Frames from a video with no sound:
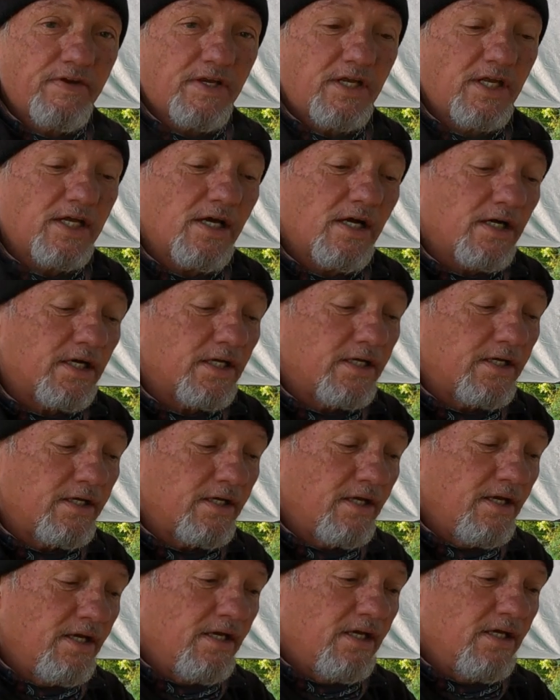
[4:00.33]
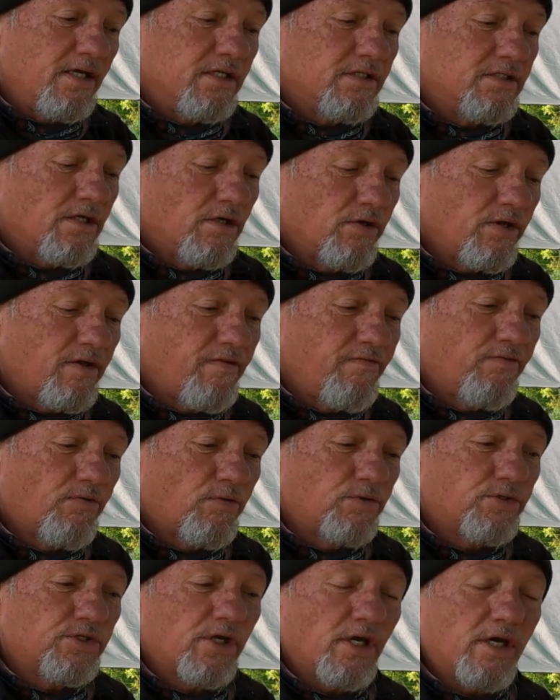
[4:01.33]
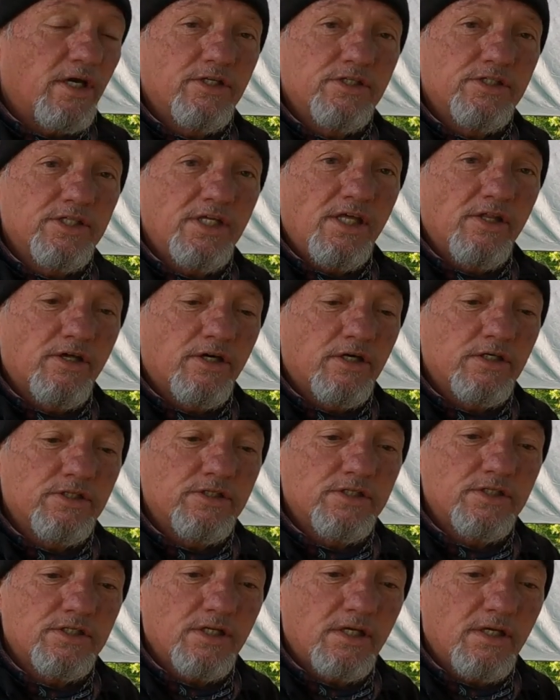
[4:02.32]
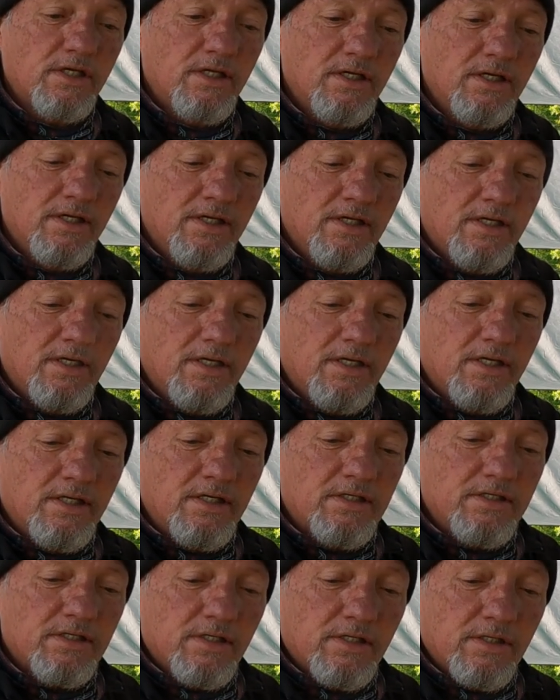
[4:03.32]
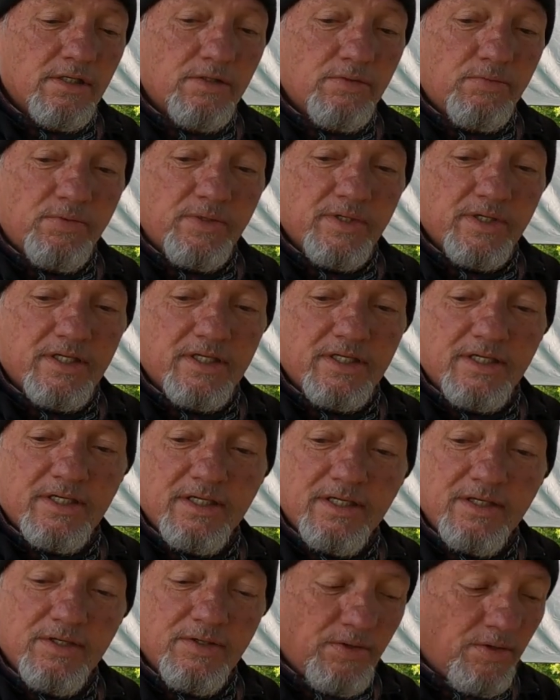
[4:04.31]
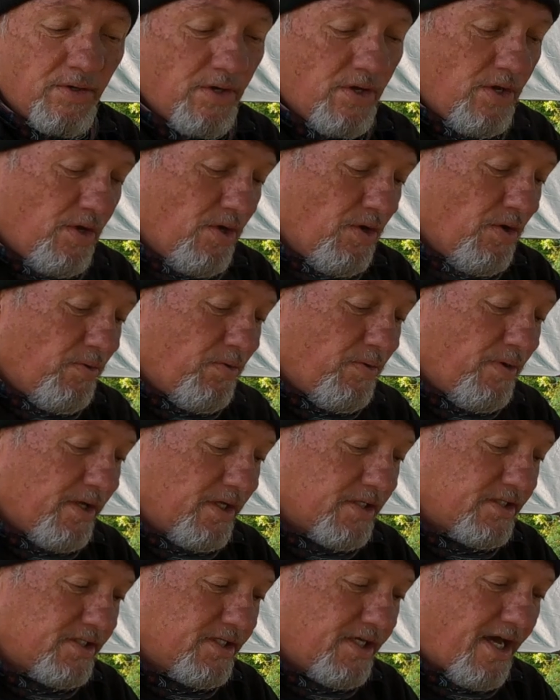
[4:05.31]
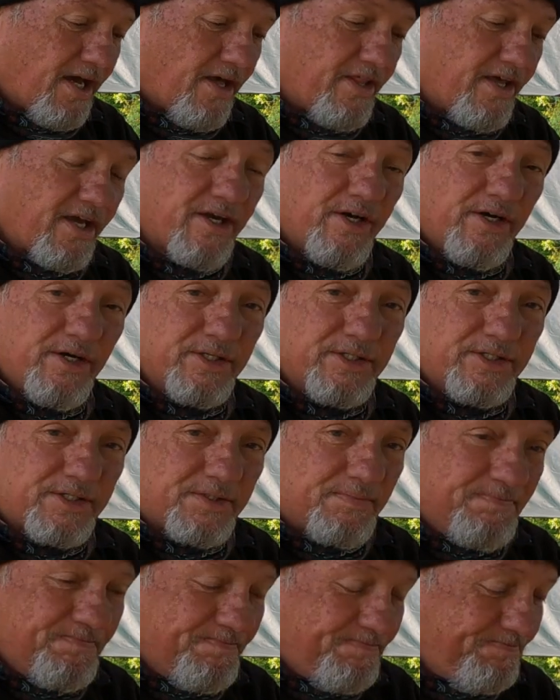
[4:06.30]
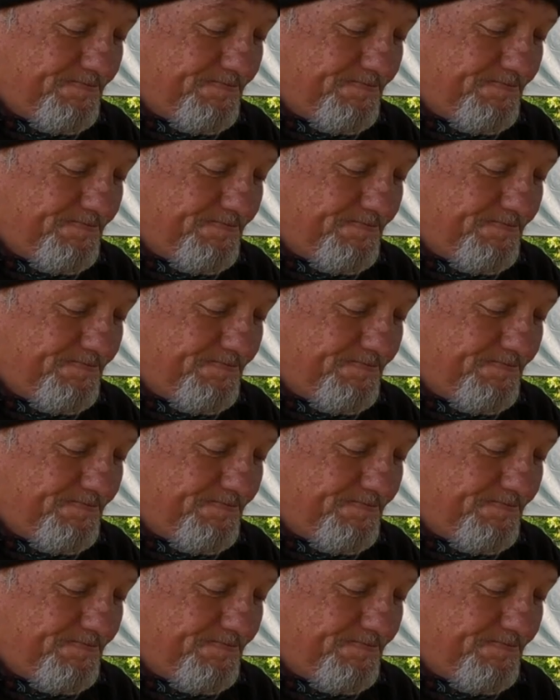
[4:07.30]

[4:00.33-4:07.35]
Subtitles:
of any kind. So looking forward to going to see those. So we'll see how that goes.